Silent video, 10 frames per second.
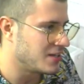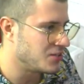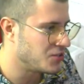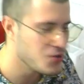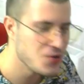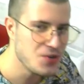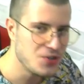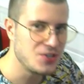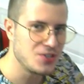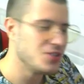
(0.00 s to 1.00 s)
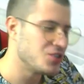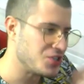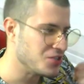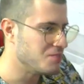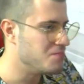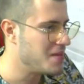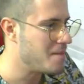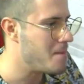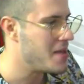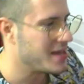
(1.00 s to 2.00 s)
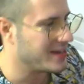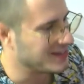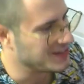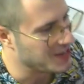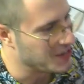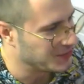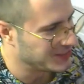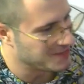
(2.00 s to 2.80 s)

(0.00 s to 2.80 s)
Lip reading: You should be beaten, you know.